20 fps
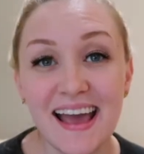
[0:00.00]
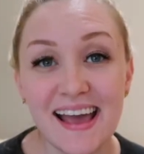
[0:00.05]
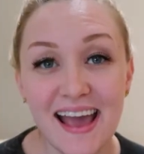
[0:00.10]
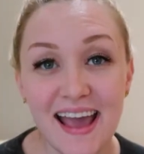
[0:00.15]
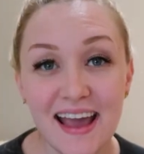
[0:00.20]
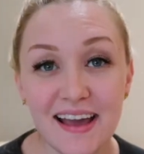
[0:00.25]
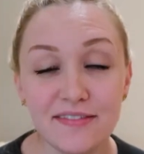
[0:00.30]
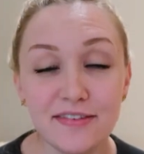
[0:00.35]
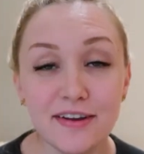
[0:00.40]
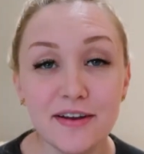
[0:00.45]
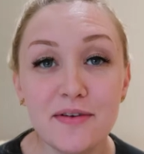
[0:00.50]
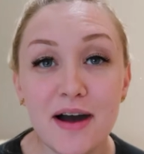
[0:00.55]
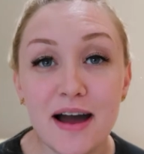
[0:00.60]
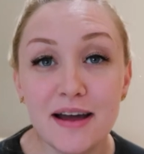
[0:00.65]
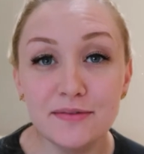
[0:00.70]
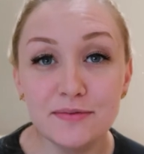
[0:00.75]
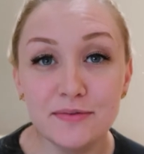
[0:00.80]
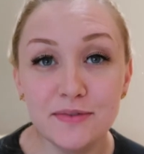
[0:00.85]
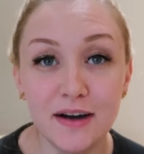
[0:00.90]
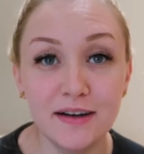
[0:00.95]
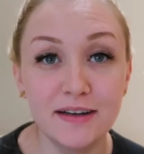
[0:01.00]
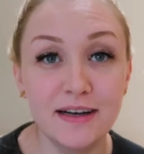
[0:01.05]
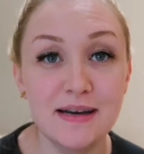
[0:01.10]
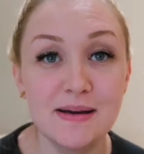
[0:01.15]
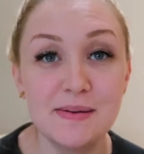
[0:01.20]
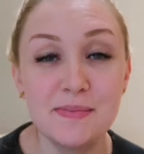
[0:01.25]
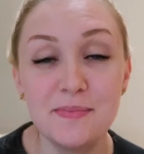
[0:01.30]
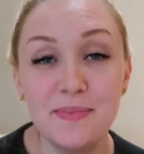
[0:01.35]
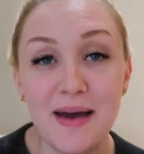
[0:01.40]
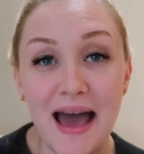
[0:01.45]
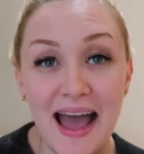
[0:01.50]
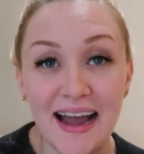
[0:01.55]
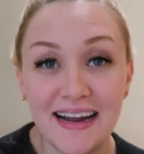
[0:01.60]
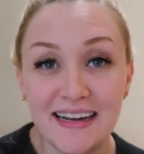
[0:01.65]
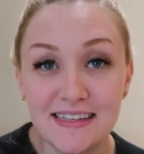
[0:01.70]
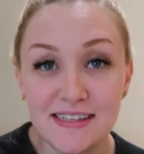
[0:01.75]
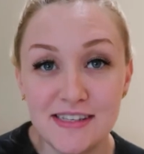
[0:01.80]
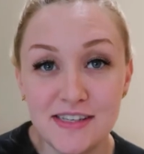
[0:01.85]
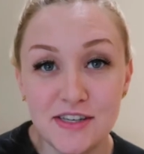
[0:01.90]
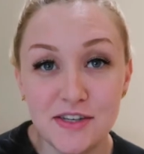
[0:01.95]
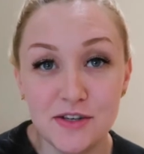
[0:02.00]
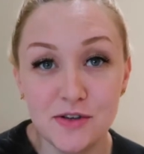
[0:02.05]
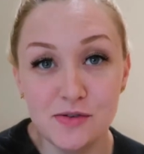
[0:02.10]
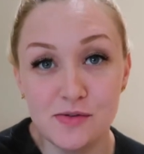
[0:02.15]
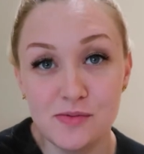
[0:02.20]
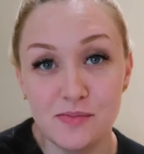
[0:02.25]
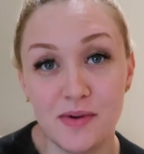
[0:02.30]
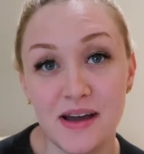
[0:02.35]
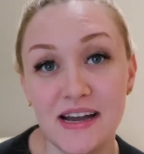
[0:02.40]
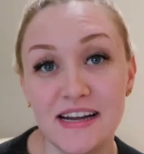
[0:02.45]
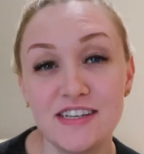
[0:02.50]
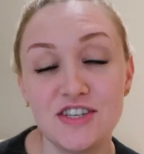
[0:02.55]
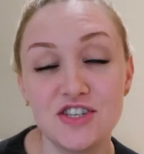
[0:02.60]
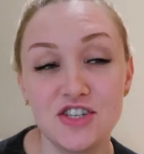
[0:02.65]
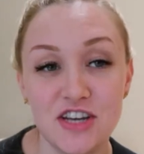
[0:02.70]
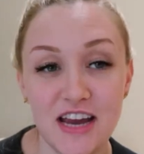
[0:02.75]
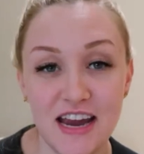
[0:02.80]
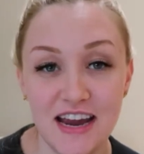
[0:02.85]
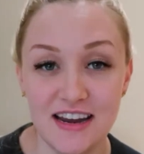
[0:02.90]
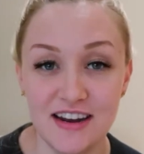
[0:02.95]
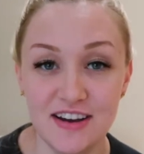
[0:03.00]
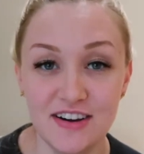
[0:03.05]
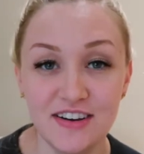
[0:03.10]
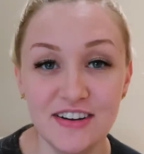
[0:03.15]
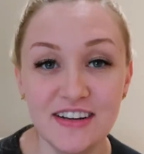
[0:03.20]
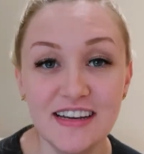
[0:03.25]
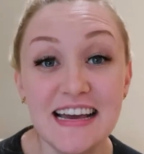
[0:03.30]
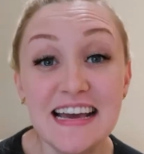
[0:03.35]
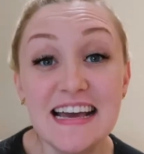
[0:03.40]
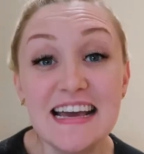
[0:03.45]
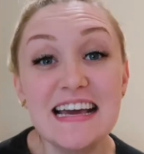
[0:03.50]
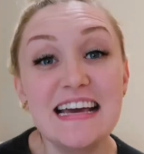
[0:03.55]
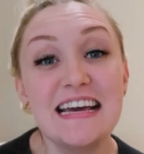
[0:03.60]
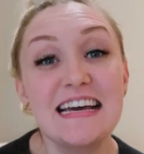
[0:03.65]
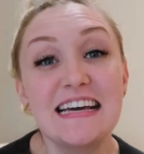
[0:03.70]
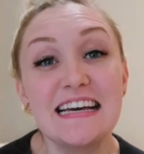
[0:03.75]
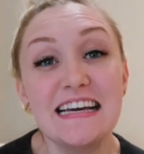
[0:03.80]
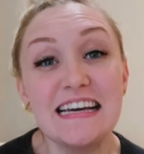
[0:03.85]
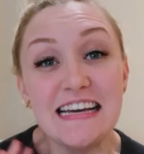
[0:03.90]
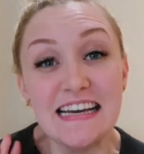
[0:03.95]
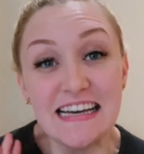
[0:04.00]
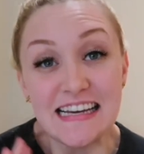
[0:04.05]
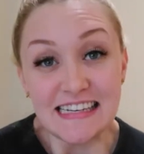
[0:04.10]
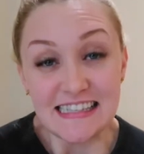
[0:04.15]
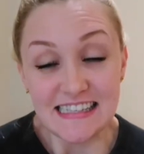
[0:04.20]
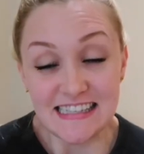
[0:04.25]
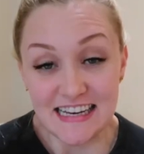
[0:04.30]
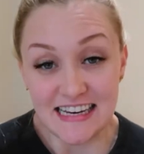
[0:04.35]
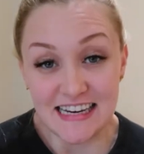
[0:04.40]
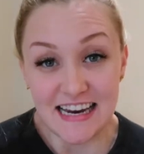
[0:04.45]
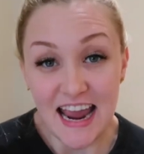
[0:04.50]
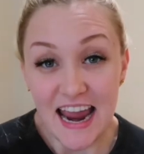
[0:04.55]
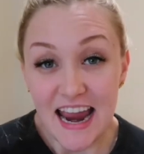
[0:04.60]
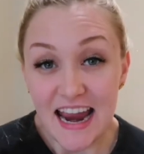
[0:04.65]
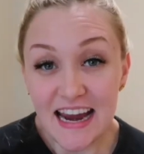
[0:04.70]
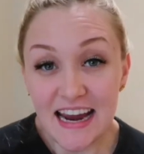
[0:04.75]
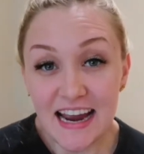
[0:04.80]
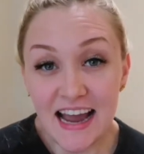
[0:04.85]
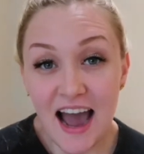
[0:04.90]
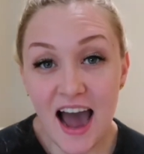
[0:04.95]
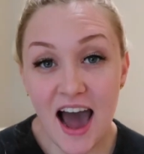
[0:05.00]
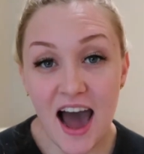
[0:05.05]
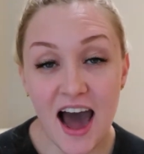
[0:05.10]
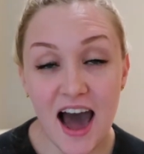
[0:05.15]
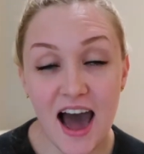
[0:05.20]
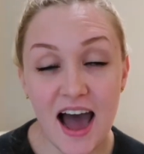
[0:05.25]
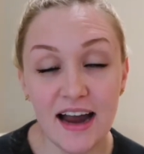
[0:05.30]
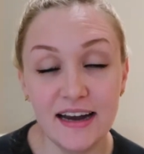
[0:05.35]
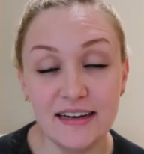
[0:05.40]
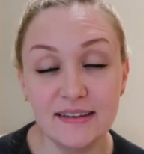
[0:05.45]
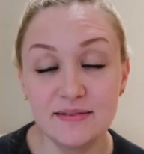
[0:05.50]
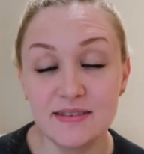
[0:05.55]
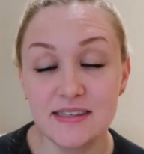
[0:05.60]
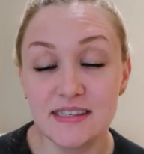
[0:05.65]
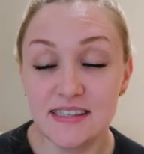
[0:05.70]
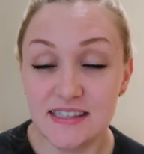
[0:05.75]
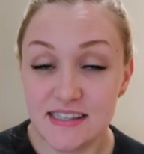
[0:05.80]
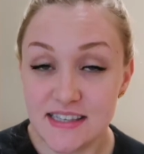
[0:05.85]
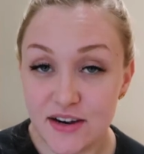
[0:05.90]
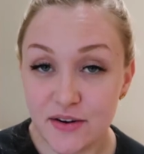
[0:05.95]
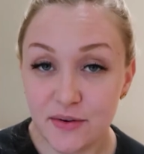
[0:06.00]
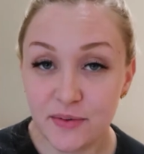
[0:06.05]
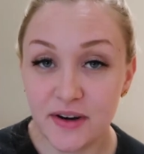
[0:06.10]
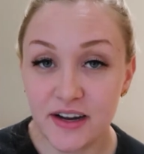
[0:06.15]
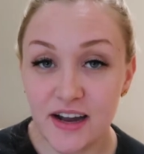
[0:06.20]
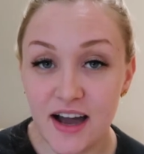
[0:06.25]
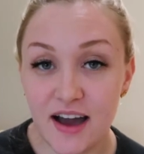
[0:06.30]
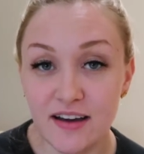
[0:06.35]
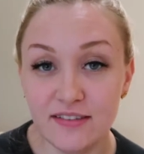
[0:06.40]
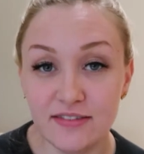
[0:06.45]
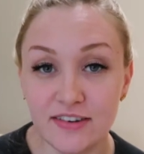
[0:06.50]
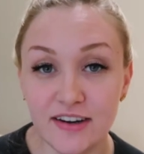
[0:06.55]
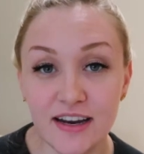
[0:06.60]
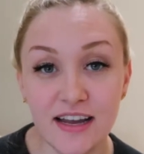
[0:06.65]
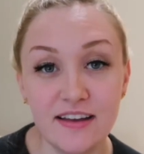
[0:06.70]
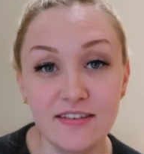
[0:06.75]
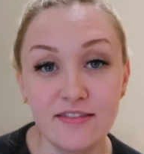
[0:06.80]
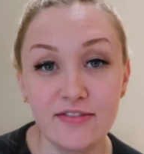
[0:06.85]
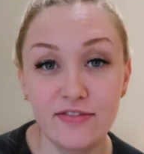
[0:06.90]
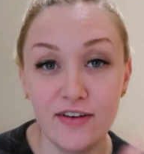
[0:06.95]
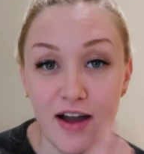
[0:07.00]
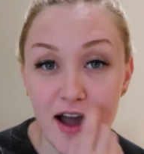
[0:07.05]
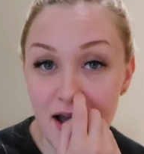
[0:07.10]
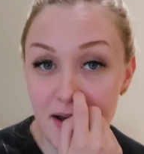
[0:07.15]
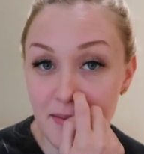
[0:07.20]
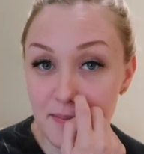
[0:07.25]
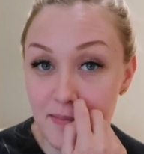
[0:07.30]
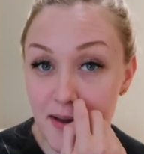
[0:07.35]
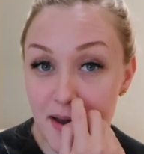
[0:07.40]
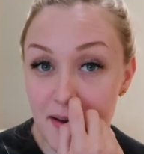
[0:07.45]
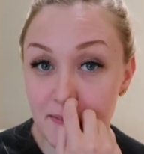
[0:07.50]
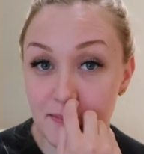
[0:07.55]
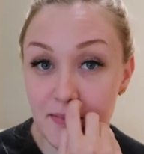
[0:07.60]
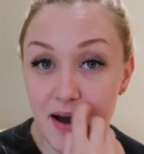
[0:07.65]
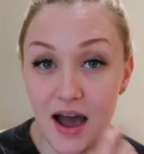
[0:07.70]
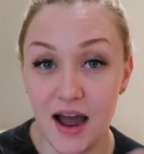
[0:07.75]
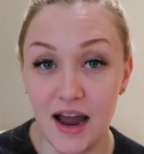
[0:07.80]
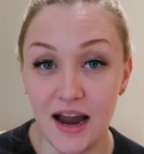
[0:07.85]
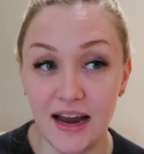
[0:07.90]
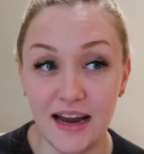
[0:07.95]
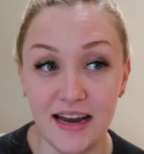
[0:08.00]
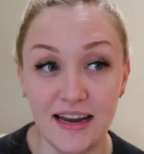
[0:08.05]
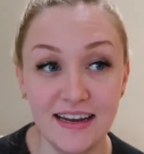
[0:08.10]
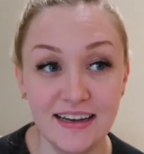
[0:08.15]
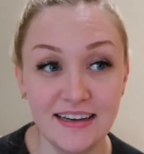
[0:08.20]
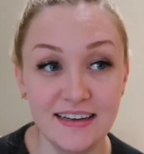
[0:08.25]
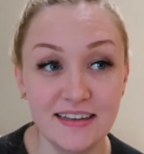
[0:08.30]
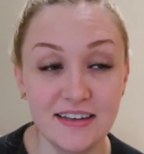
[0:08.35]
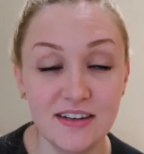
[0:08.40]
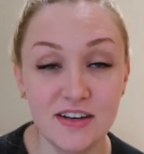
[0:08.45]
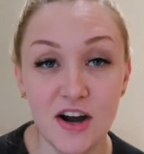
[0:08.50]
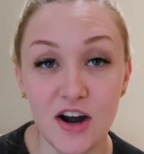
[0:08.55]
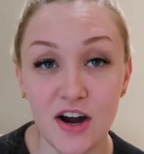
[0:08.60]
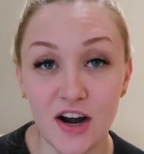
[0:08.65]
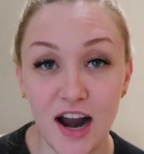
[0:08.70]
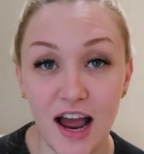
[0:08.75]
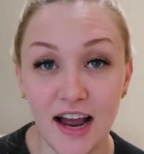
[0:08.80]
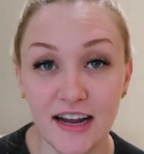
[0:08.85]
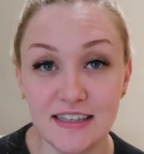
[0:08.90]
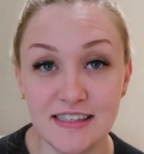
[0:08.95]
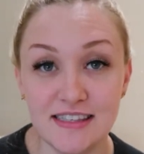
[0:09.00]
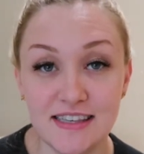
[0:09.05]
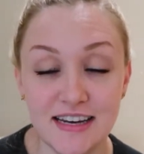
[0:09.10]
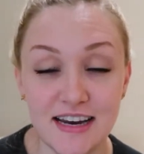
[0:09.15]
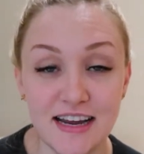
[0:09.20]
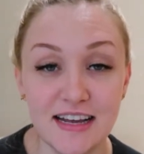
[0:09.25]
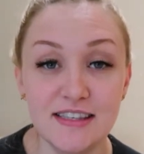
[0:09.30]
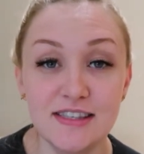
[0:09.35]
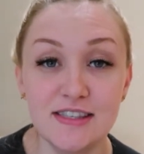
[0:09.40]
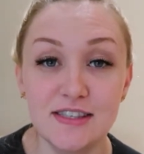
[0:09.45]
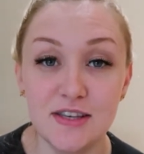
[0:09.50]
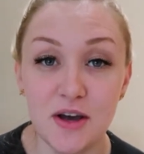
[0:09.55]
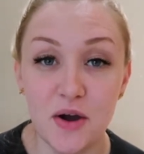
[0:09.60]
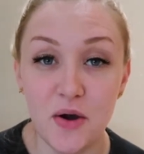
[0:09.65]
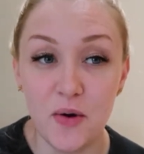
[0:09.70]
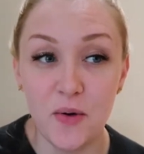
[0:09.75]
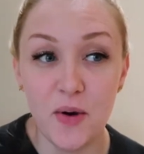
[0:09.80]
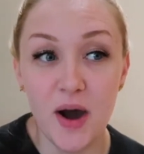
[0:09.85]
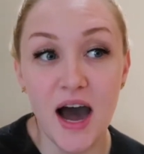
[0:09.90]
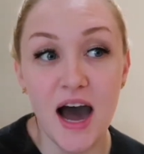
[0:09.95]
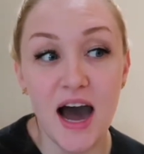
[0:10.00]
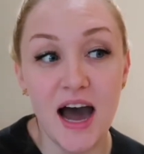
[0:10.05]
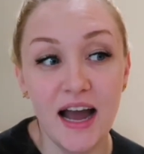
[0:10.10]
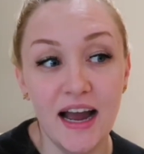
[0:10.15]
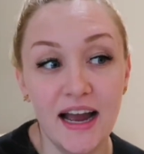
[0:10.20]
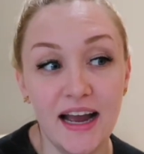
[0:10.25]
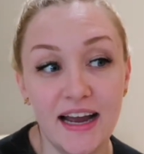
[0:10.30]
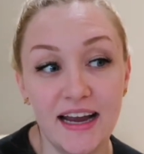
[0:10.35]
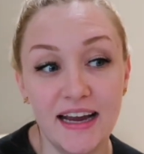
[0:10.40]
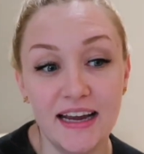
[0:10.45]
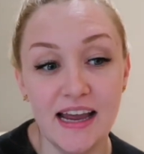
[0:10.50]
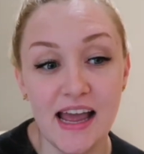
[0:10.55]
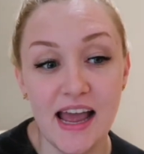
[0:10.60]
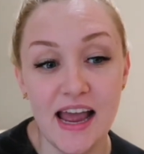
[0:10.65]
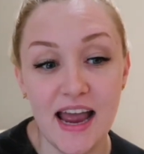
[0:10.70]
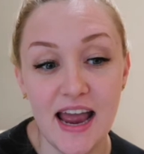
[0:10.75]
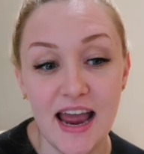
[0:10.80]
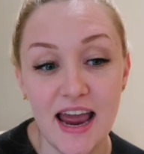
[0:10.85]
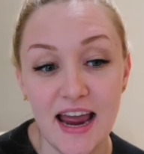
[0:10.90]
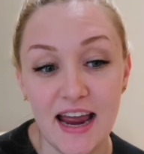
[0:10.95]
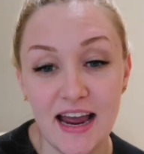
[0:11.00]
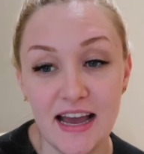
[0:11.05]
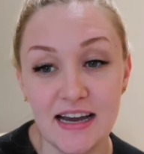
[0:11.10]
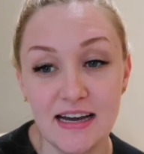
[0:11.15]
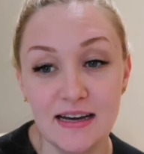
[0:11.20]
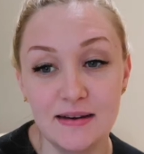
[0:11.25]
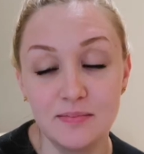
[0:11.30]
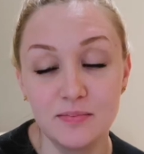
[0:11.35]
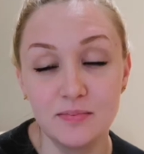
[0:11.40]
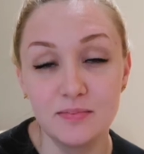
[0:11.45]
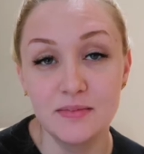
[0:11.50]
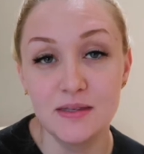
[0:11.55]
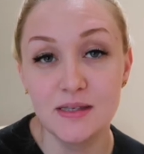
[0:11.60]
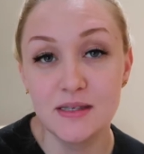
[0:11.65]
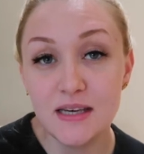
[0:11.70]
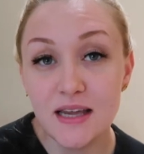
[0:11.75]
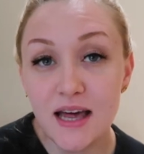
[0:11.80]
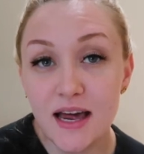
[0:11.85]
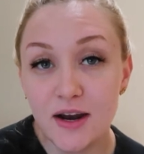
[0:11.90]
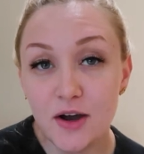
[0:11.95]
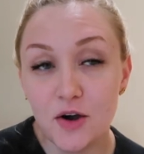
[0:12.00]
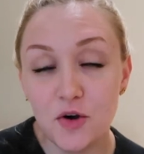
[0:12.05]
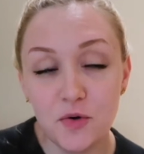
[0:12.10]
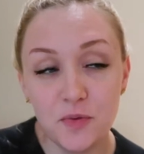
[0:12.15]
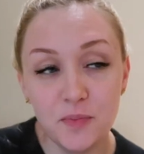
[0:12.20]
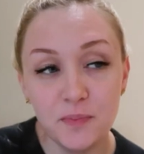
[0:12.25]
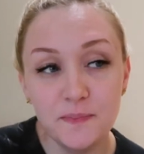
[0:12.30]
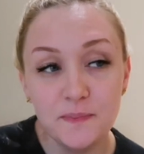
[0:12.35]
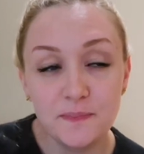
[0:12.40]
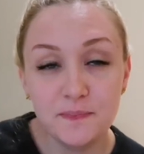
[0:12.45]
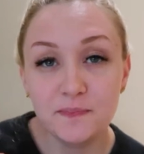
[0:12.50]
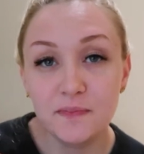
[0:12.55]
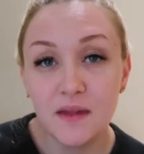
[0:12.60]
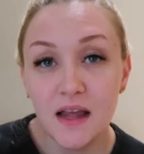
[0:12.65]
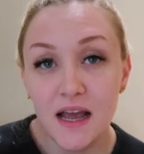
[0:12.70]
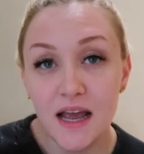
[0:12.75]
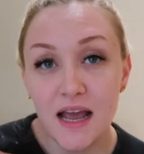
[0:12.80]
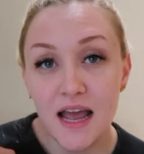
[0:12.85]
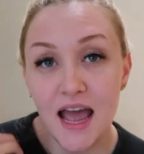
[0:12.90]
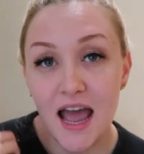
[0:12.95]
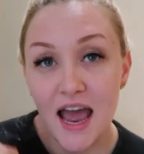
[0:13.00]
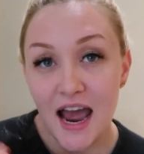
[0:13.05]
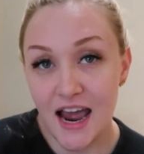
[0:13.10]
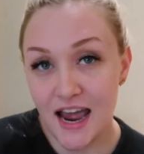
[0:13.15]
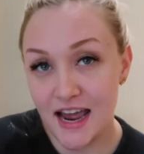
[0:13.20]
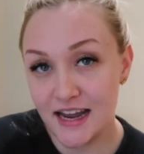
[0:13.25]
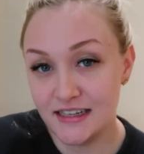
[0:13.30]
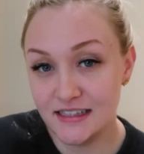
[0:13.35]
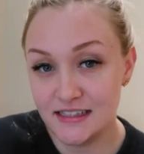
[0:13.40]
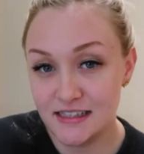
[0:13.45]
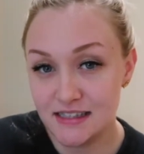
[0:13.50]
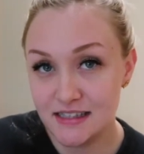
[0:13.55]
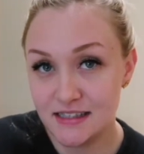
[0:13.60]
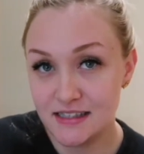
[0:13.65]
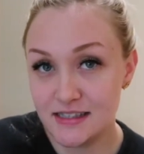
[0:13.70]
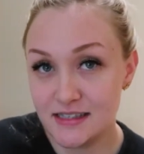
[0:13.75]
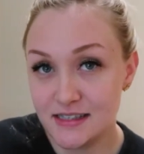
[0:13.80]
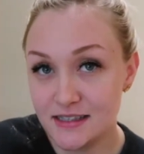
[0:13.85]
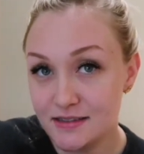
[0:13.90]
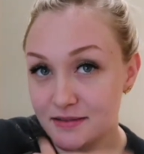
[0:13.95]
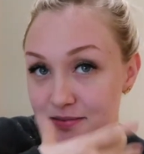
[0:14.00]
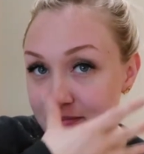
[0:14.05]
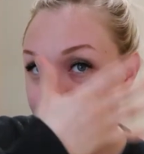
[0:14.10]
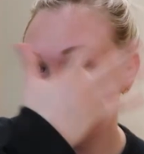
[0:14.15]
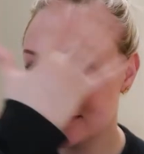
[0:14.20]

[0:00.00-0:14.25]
Hey everyone, welcome back to my channel. Today, I am still recovering from my car accident, so I am still at home, hence